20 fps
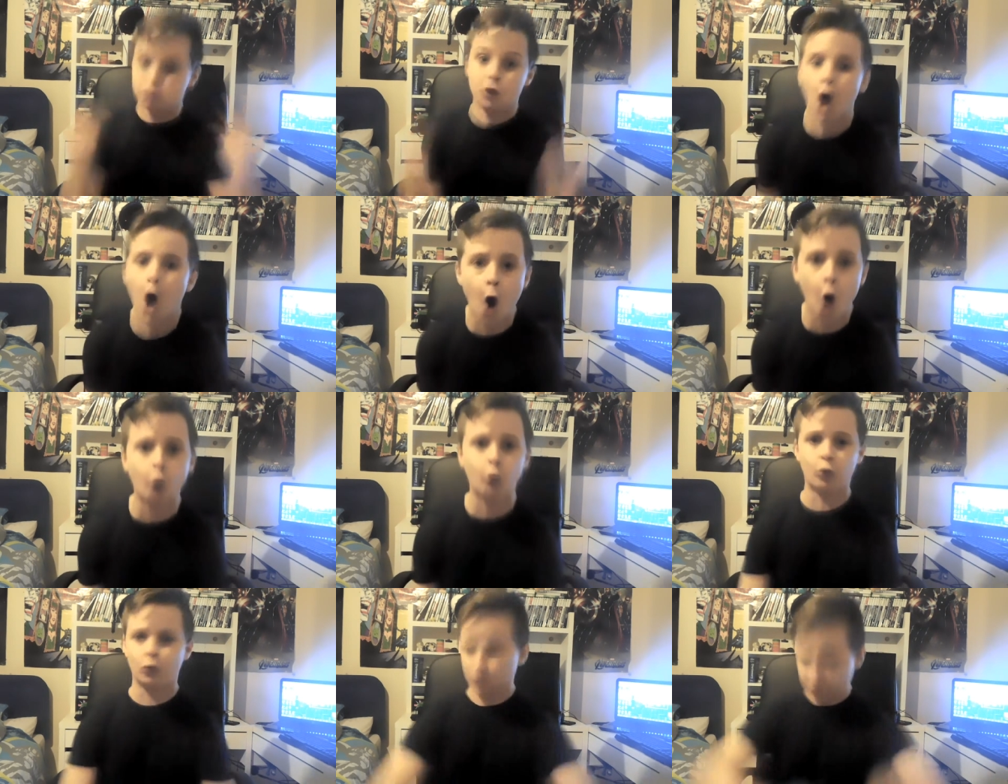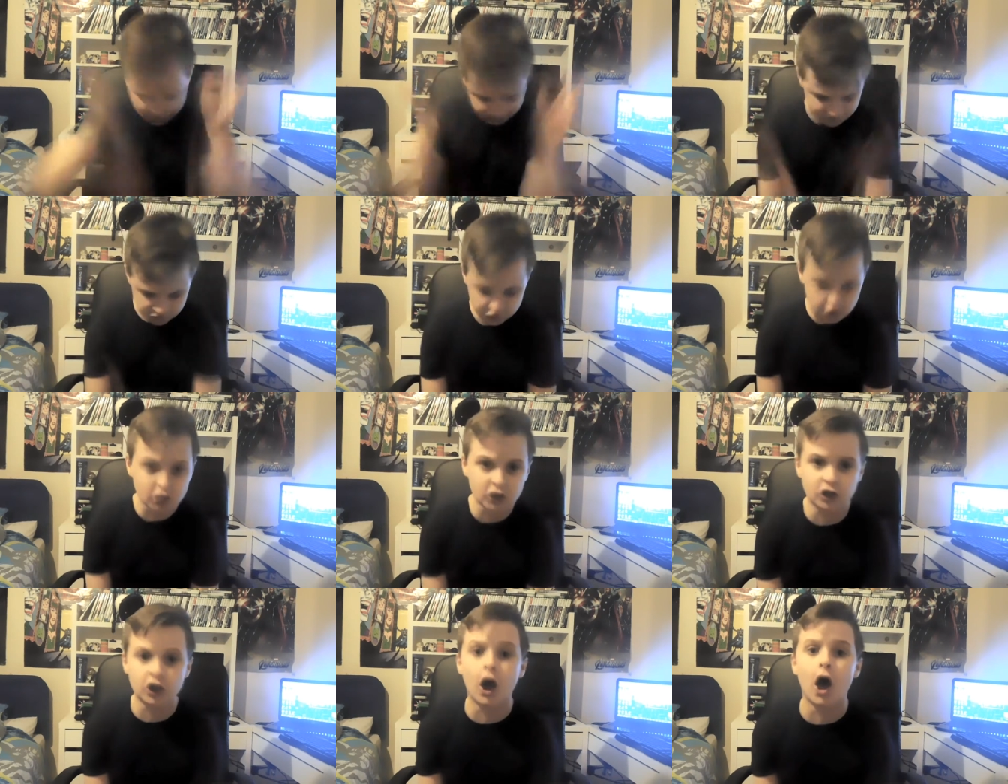No,
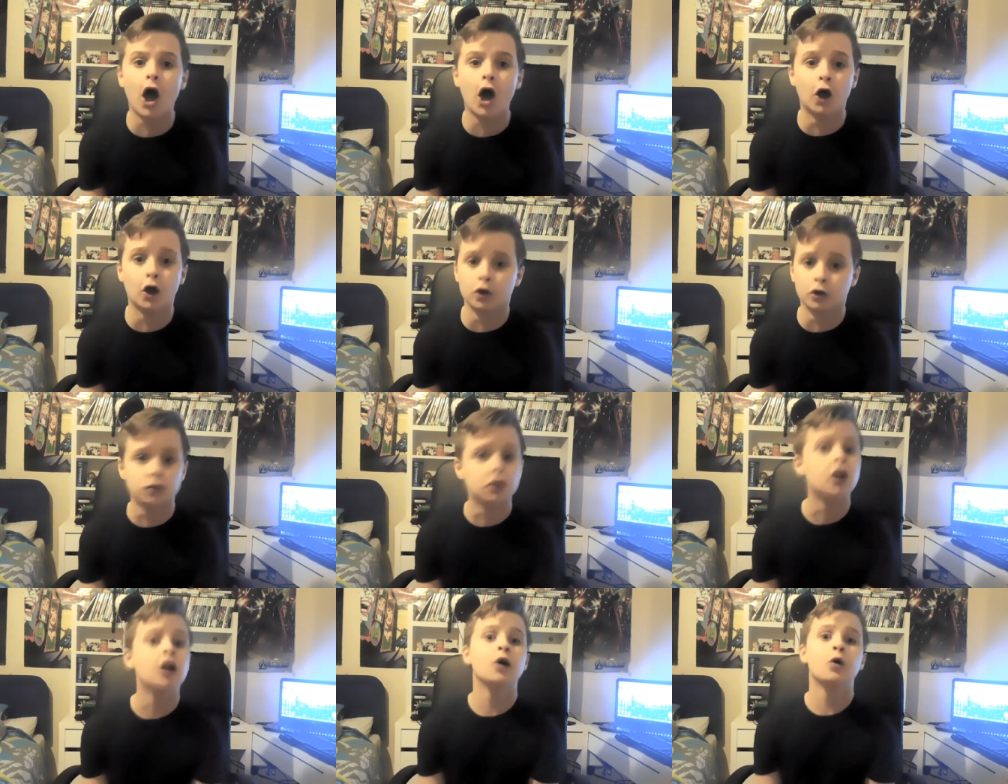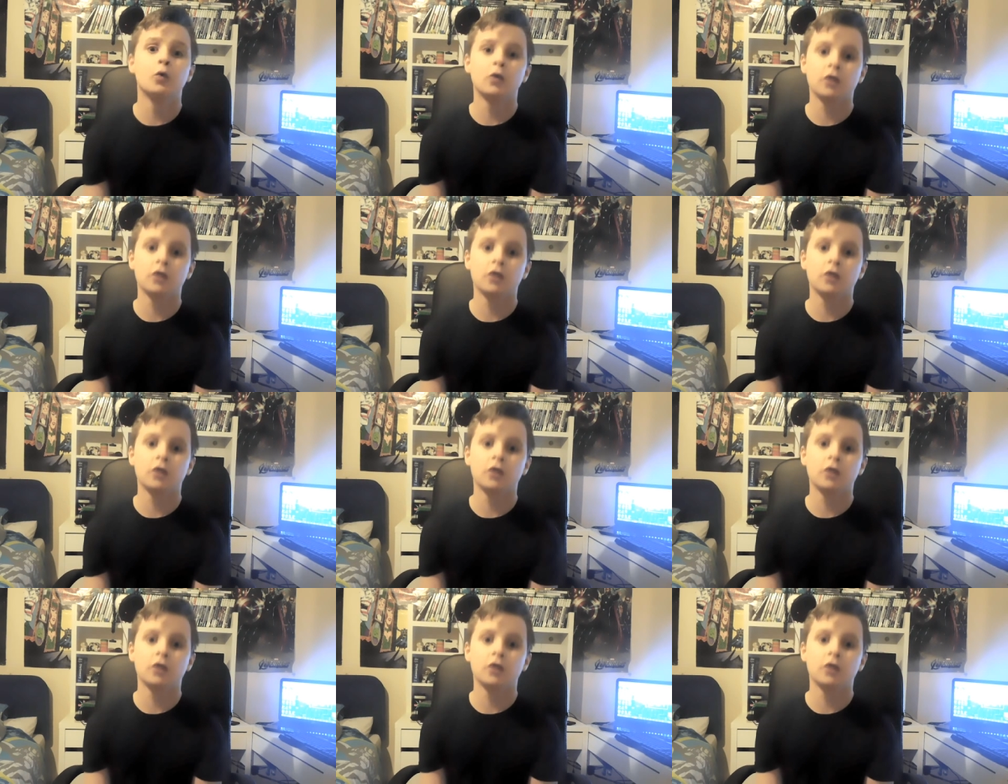the girl